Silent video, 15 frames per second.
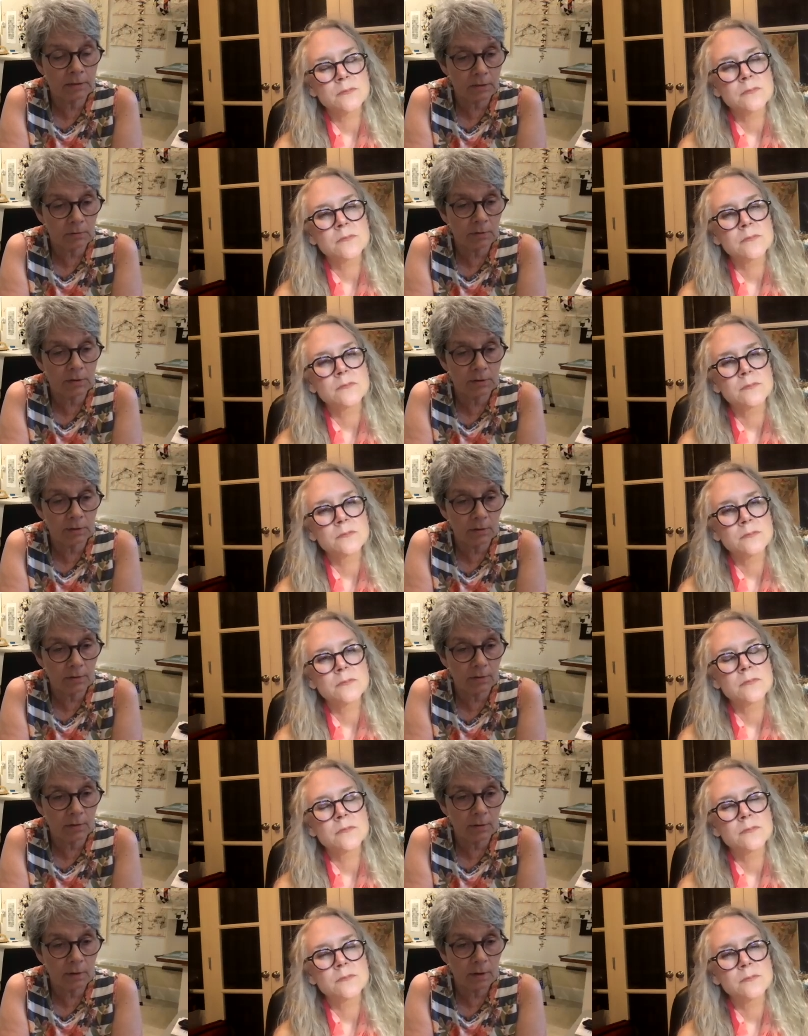Speaker 1: to each
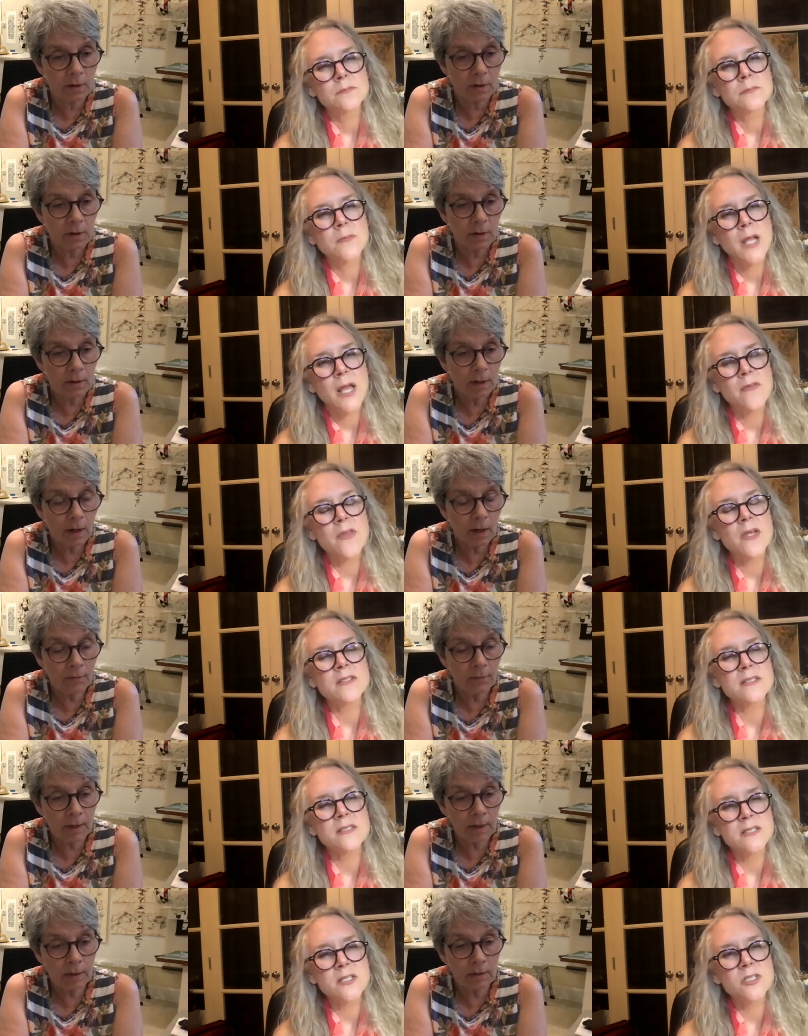other, and
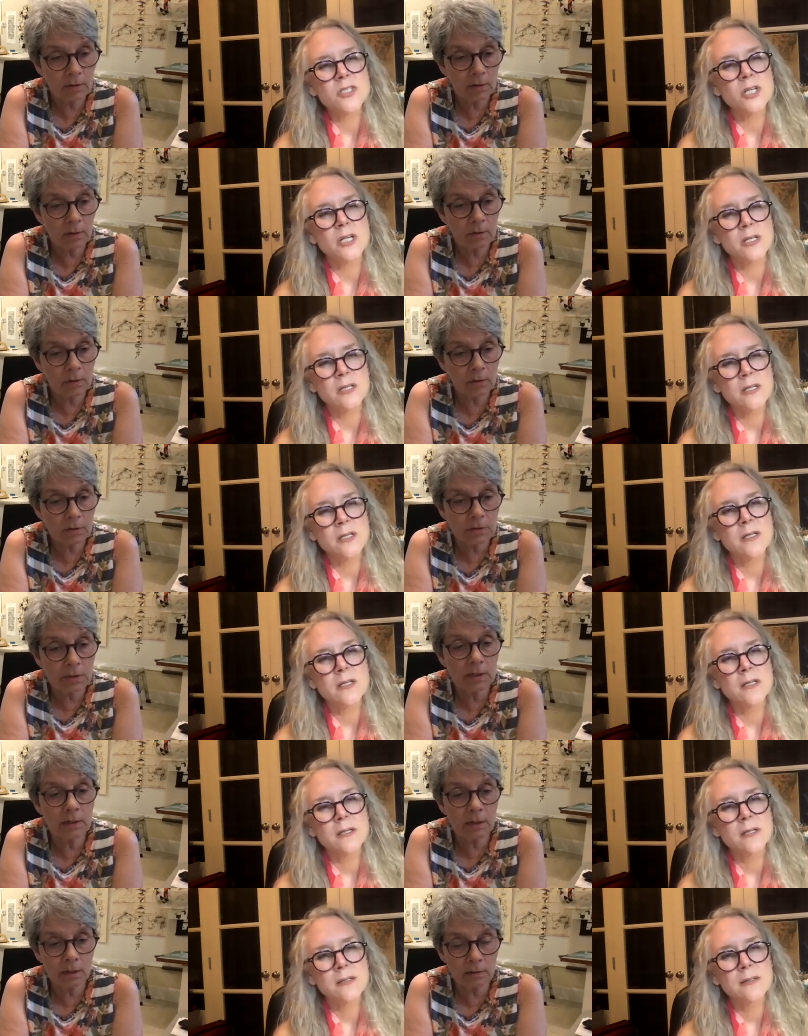then using
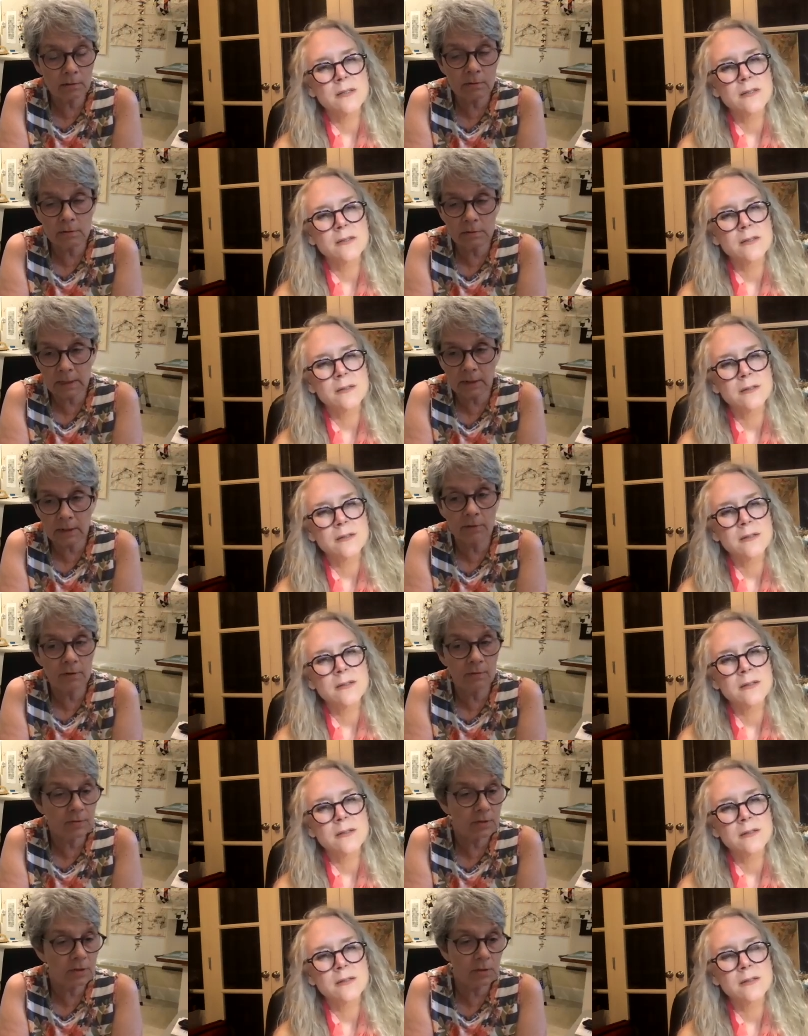a decorative
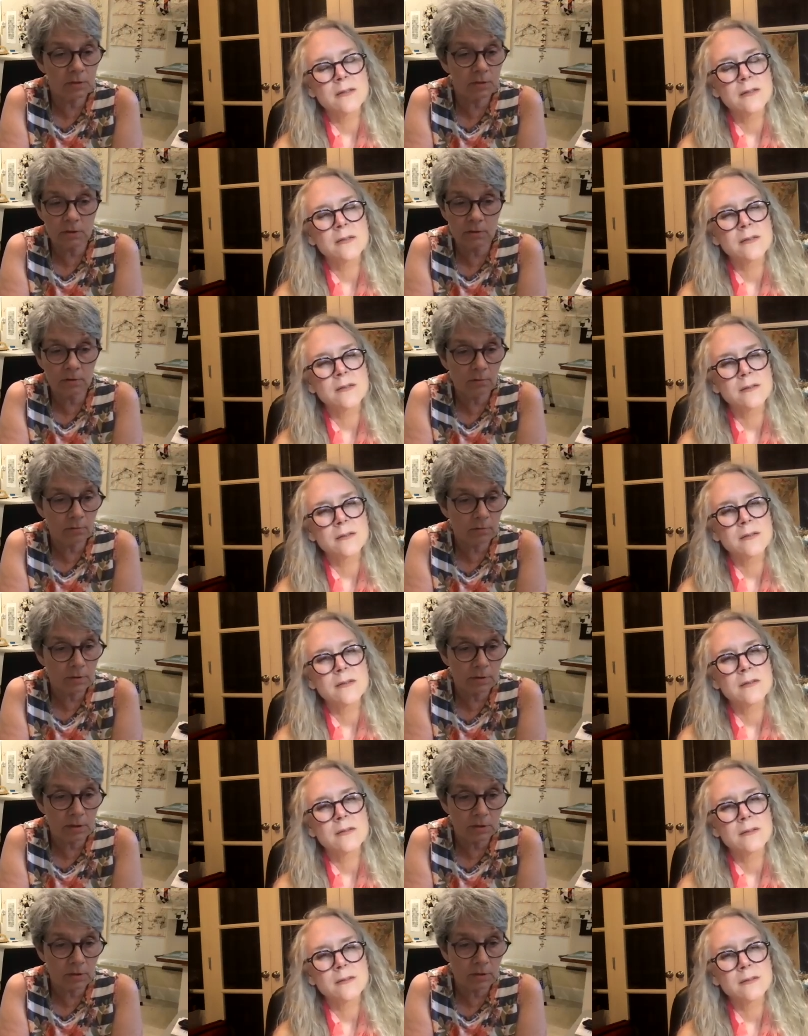stitch to
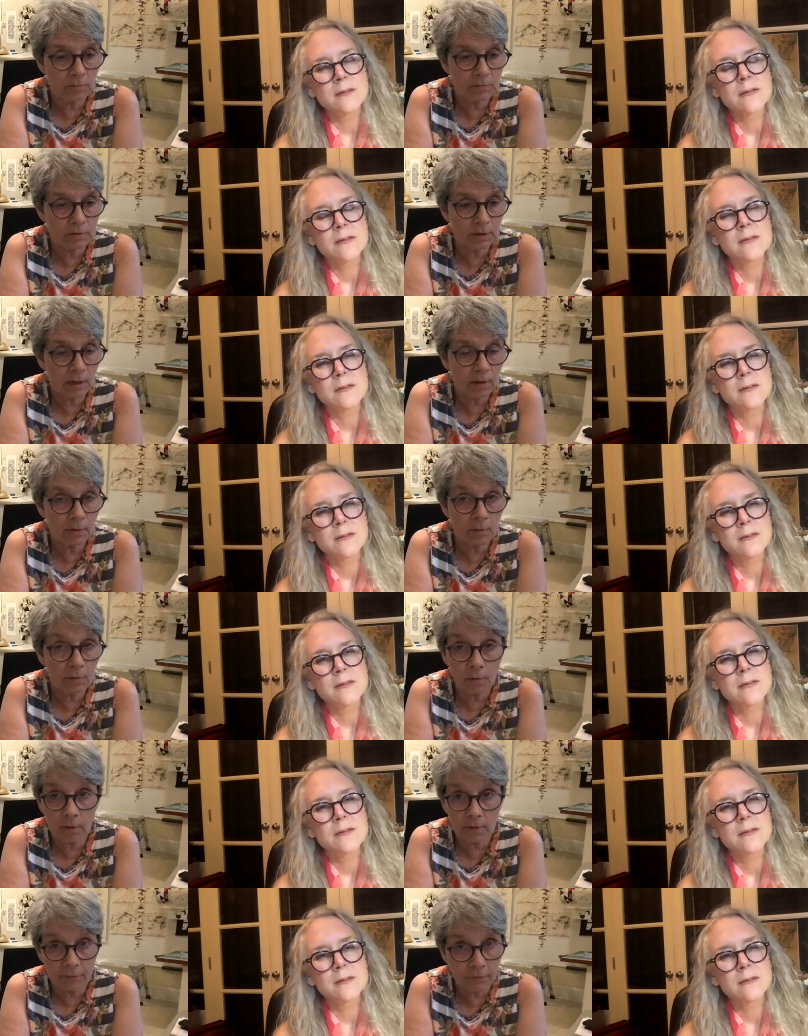stitch them together,
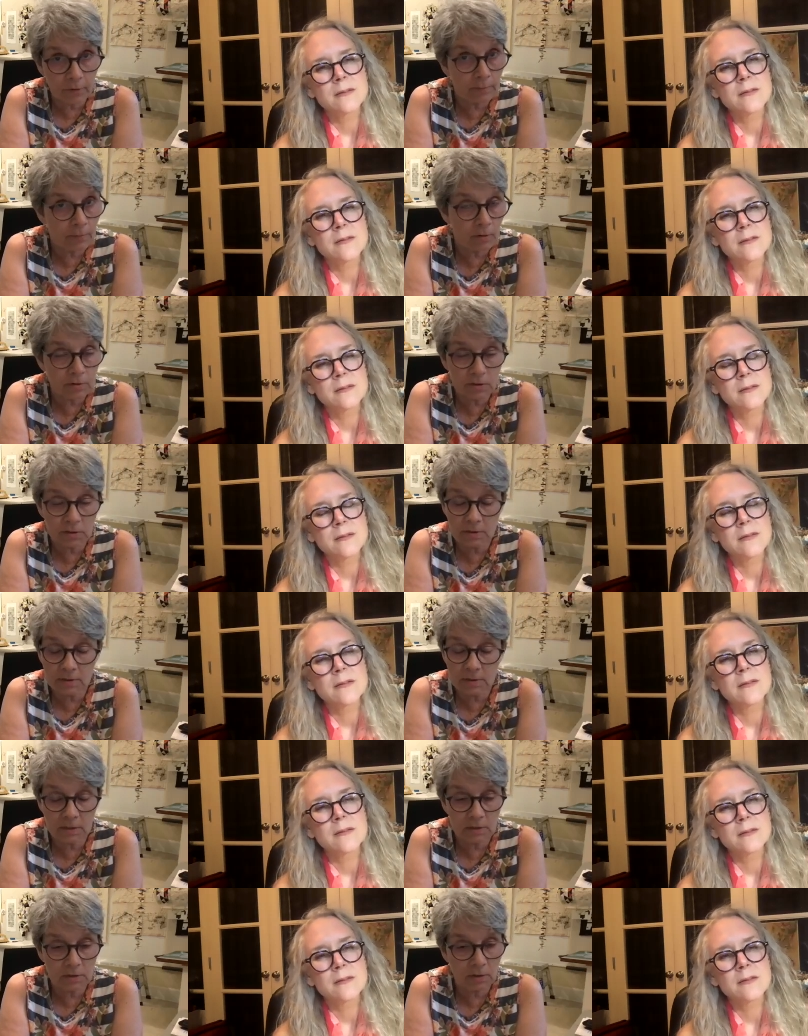or free motion
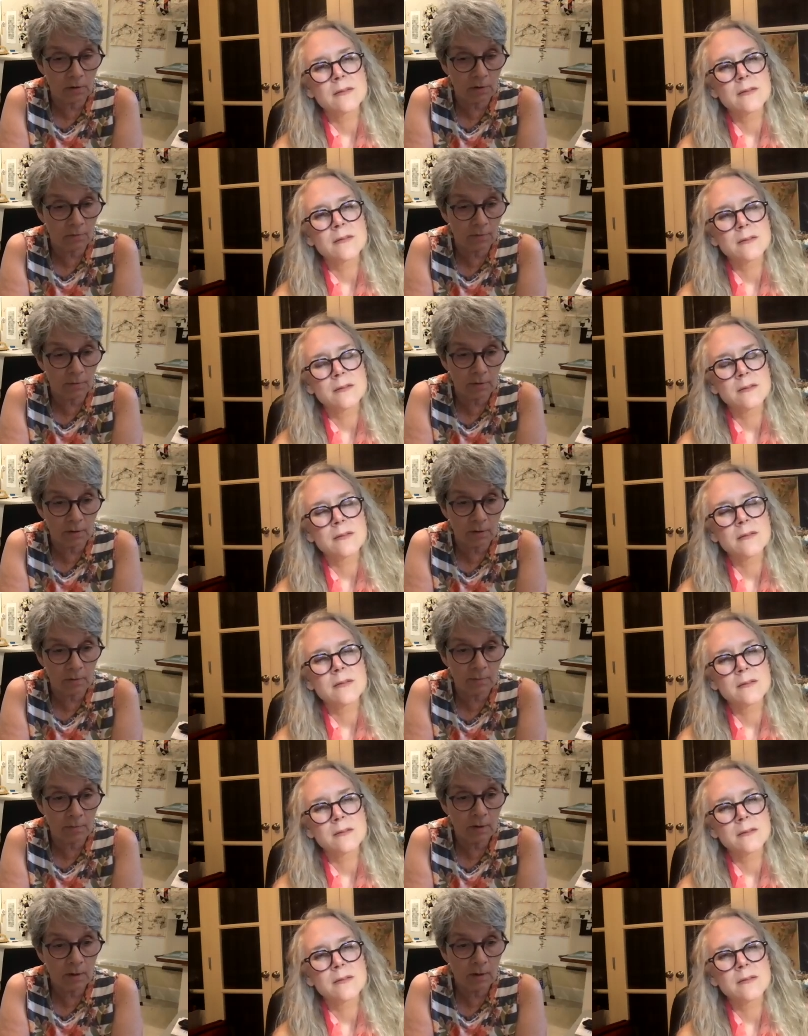stitch over them.